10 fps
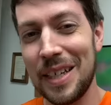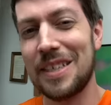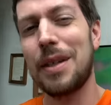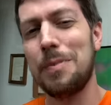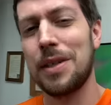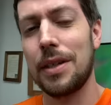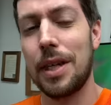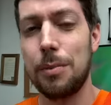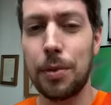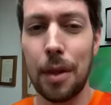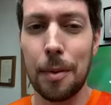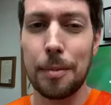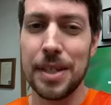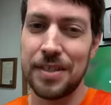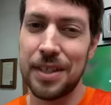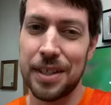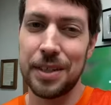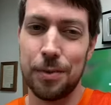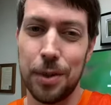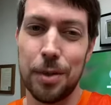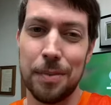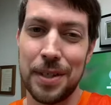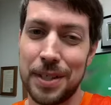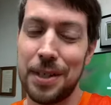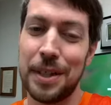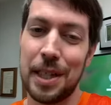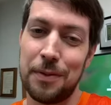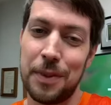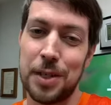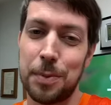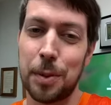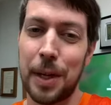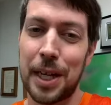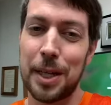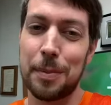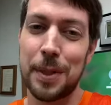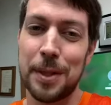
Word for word: except I'd probably be stuck in the room until they got Facebook back up.